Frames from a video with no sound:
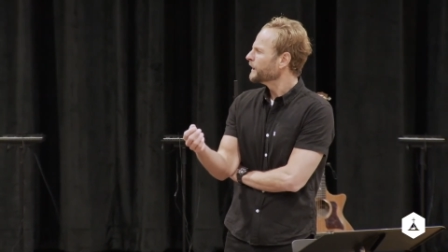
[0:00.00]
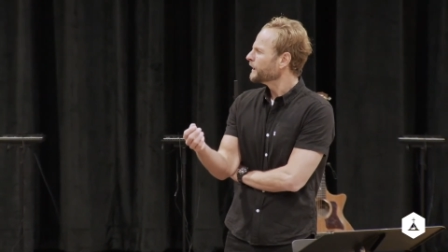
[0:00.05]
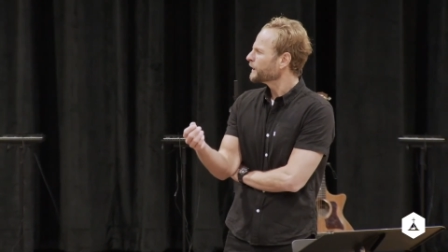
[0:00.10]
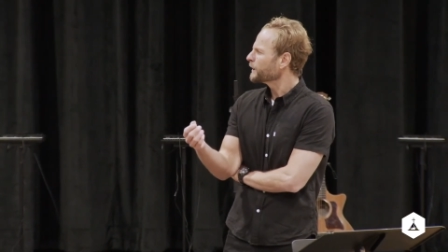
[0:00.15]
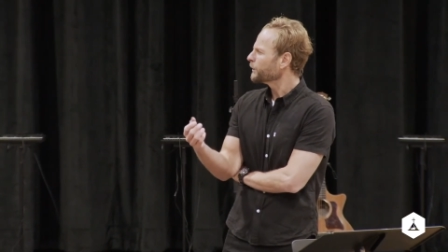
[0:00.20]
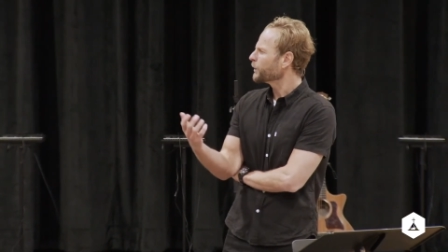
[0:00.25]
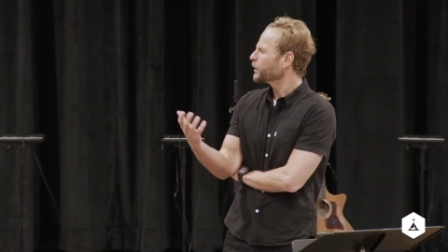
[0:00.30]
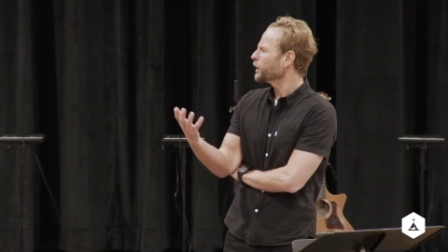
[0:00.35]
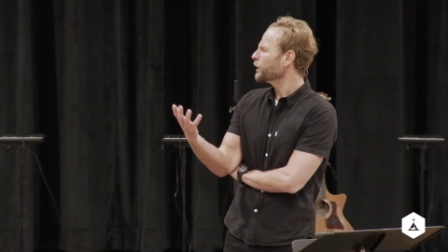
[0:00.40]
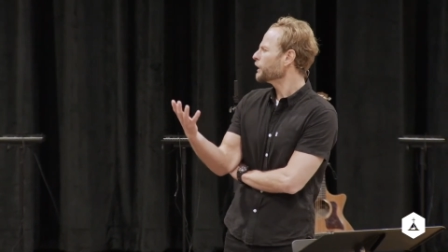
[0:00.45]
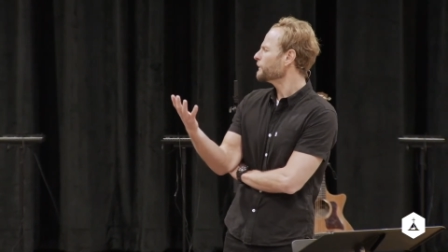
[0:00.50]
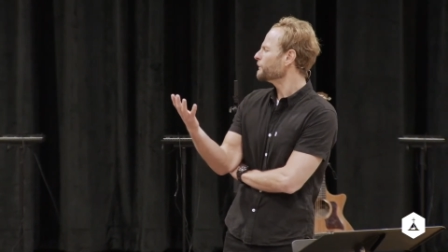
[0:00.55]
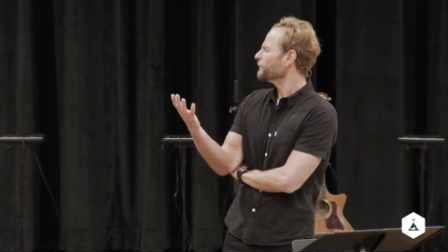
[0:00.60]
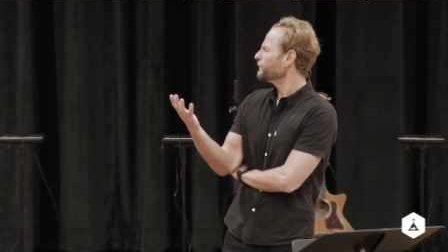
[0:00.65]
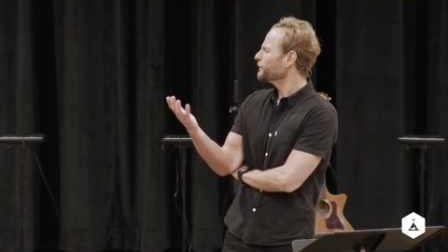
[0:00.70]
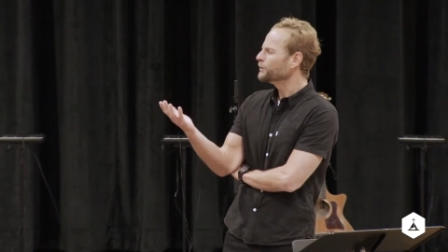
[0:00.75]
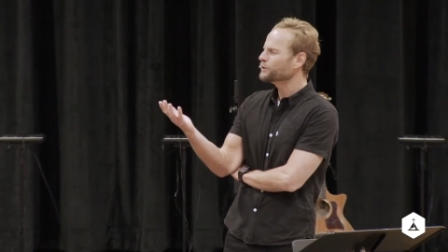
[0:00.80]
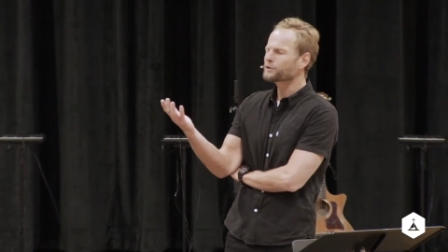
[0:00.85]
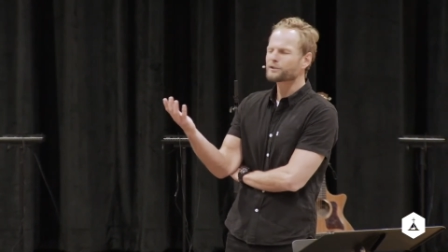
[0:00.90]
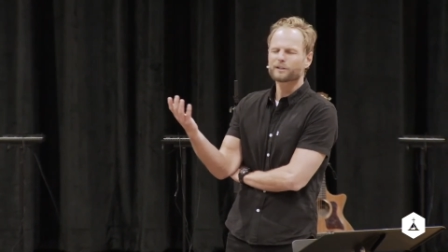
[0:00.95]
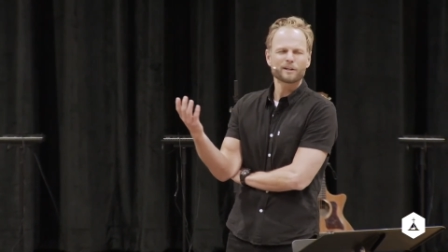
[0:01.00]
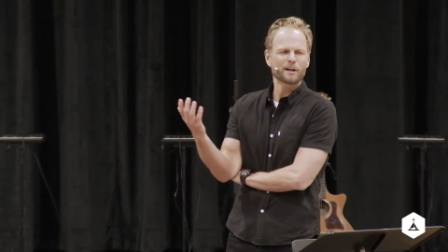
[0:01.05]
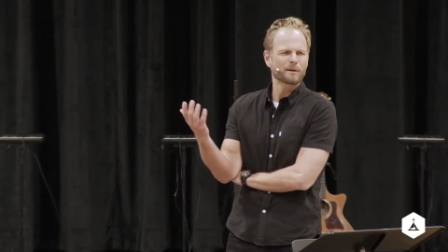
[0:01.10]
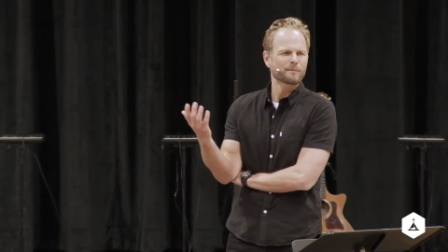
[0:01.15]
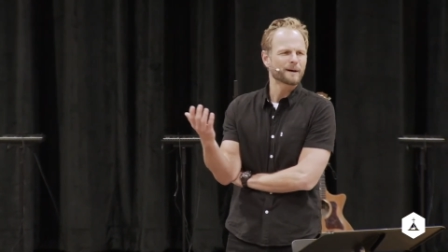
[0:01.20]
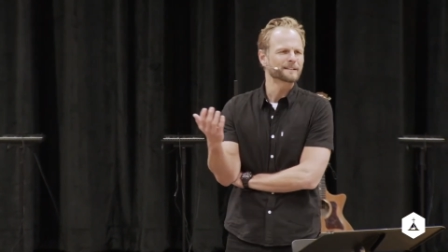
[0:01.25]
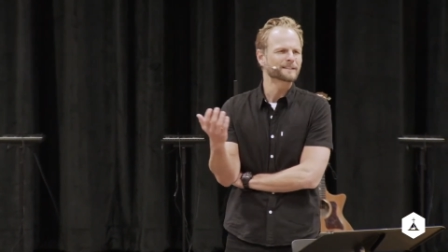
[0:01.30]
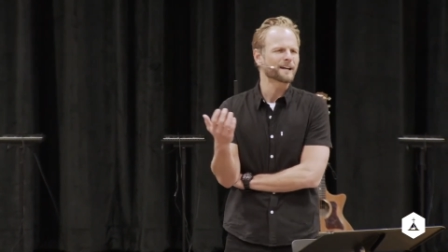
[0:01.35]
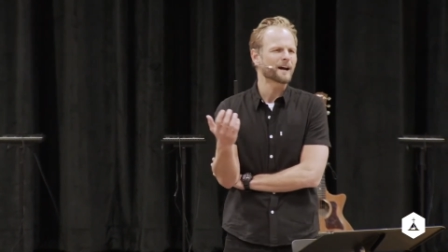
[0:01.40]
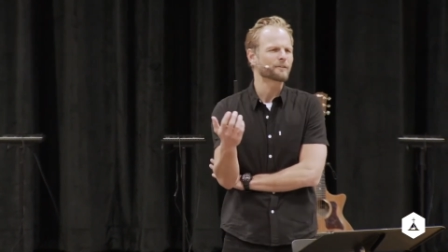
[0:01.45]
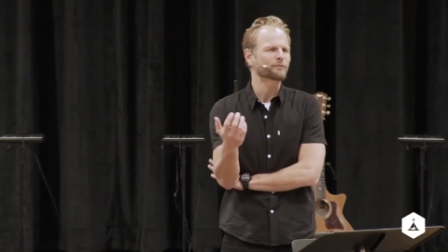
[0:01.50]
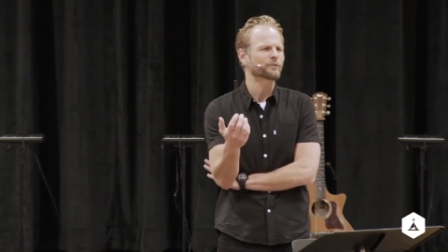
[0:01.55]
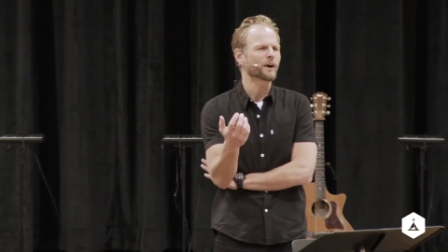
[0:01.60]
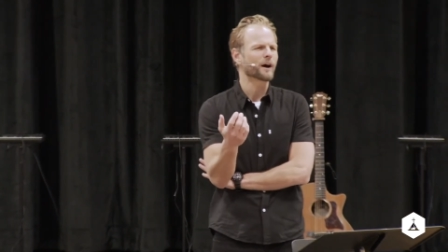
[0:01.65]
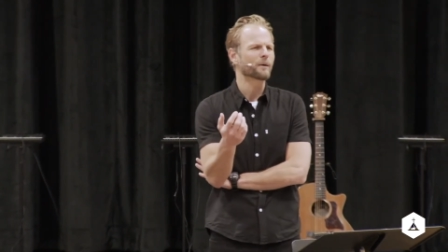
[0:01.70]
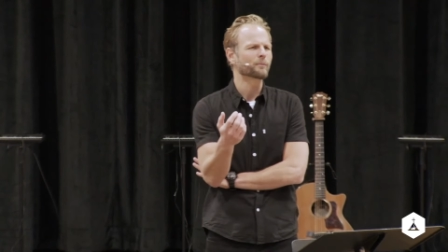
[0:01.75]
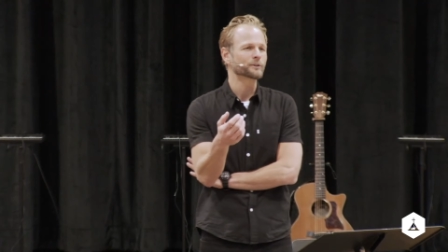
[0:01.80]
you know, well, heard of, who'd you hear about that from?